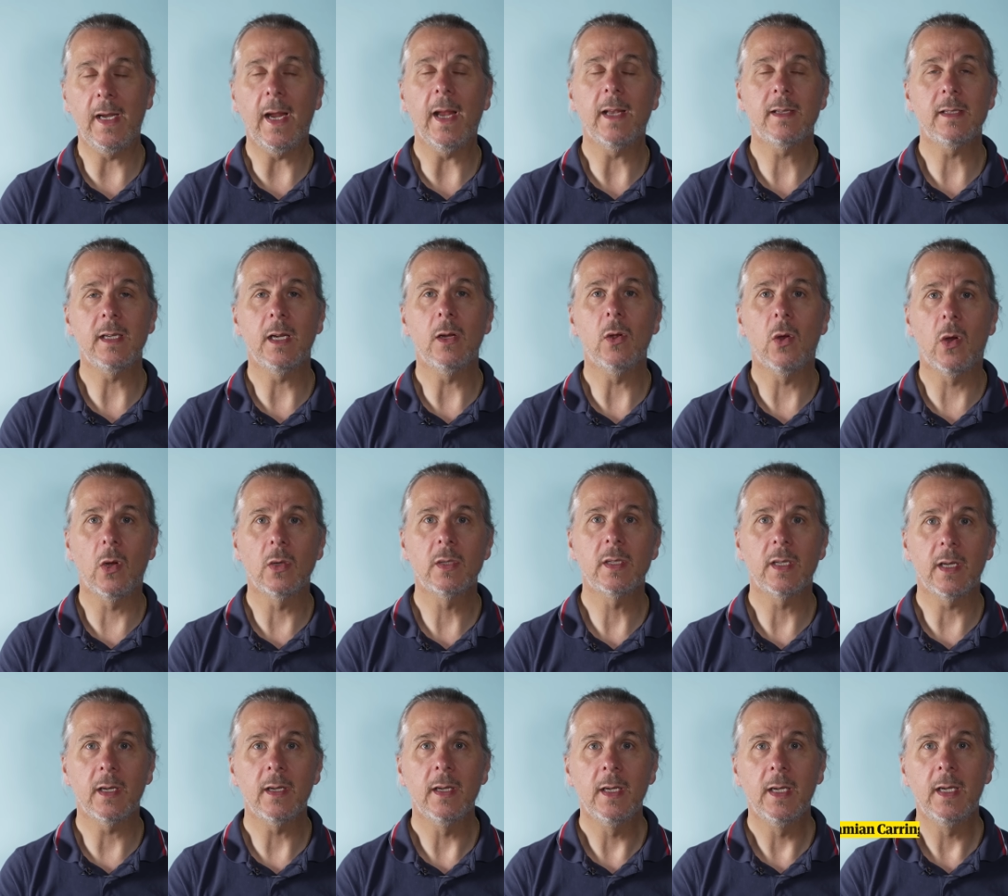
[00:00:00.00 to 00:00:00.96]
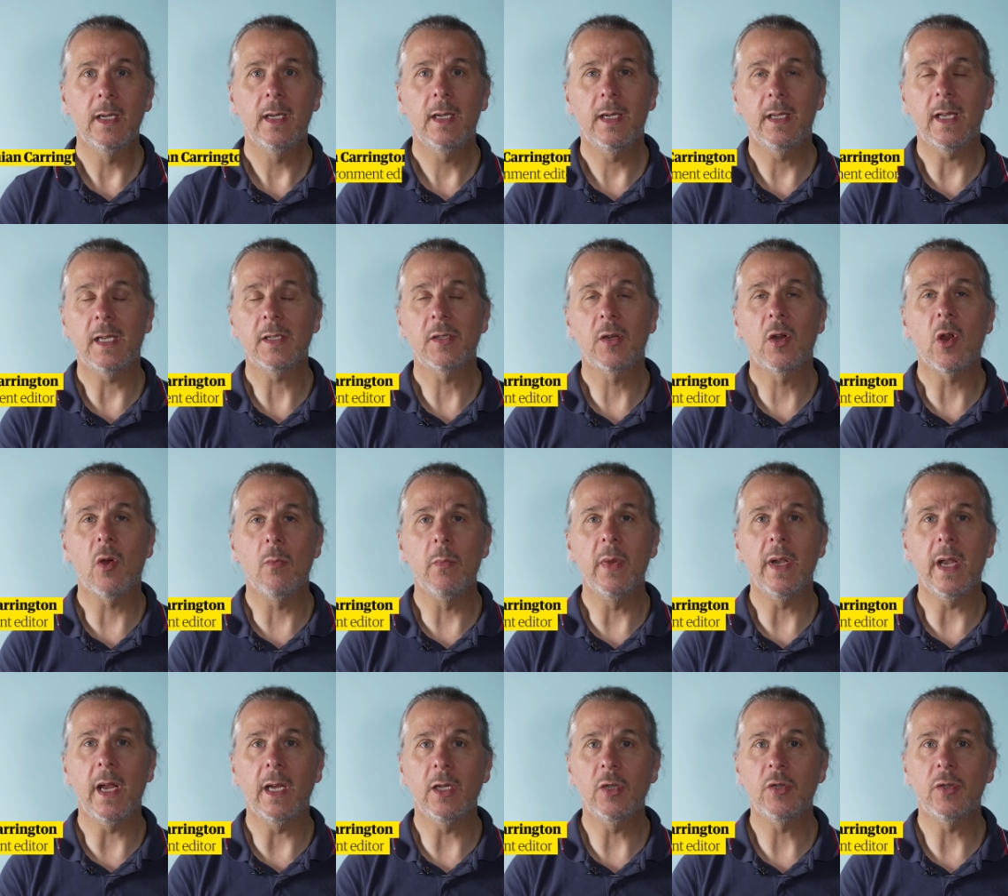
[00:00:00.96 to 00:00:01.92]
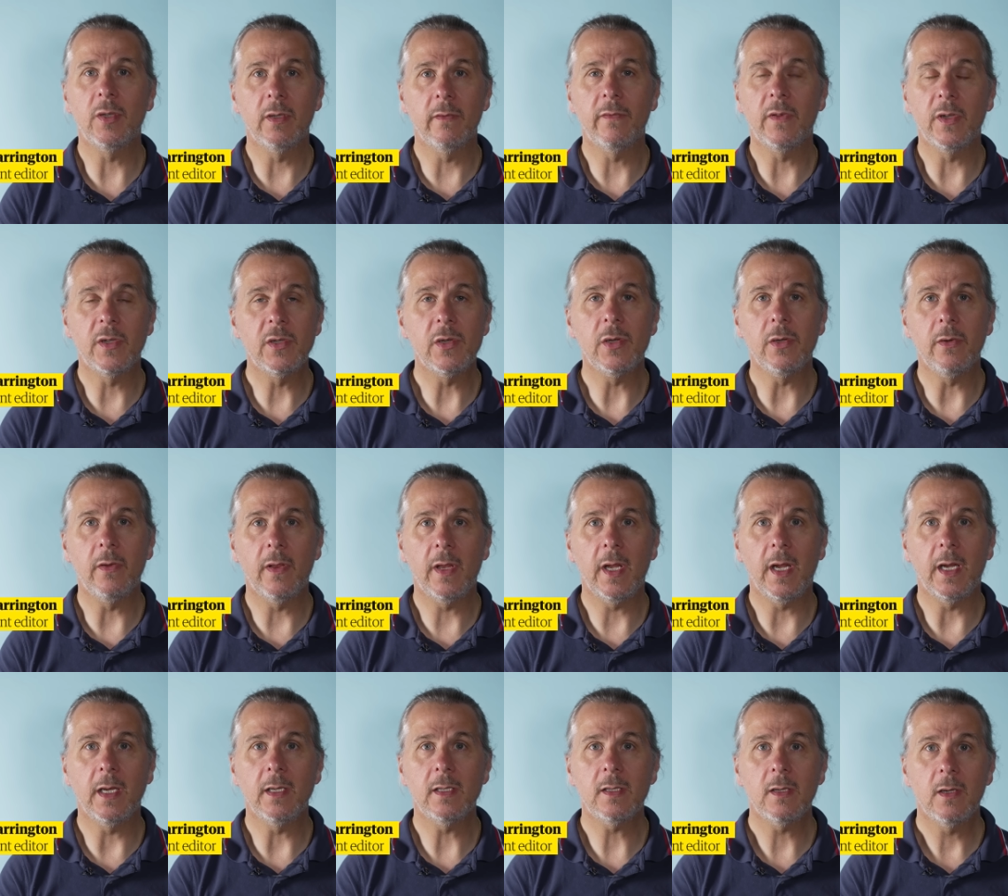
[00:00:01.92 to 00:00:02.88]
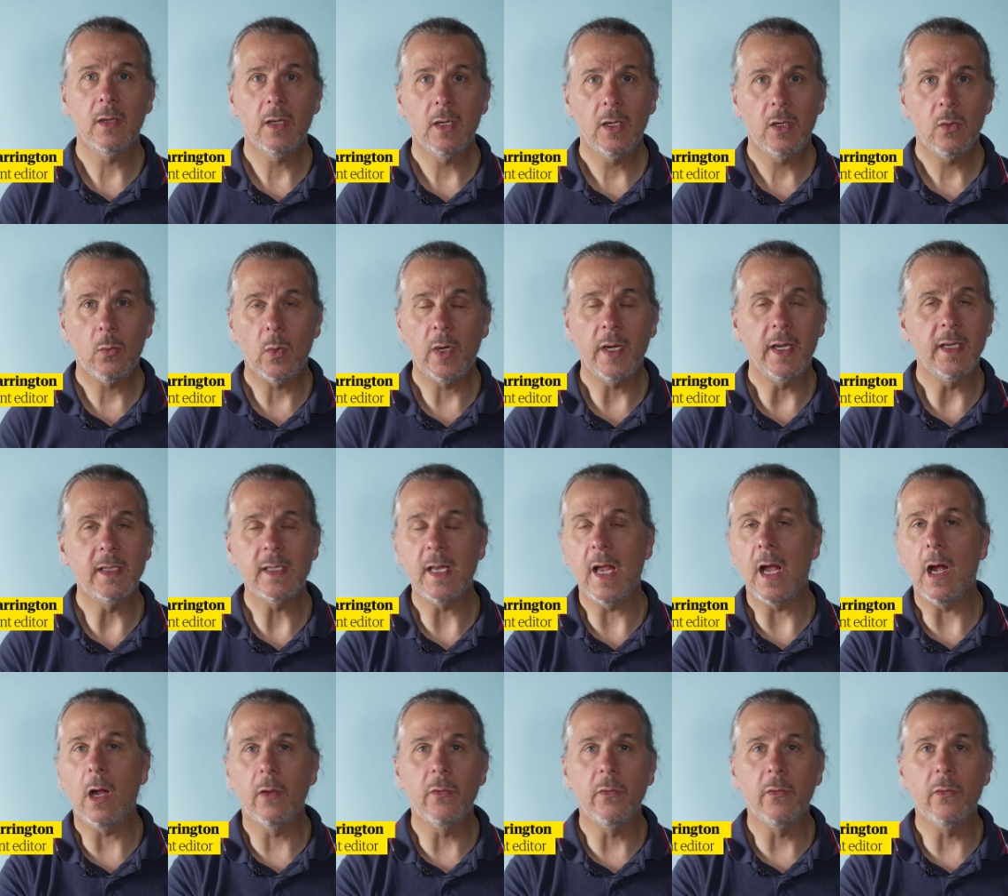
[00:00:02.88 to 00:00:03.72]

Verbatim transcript: getting hotter, and that's a combination of the two things. One is that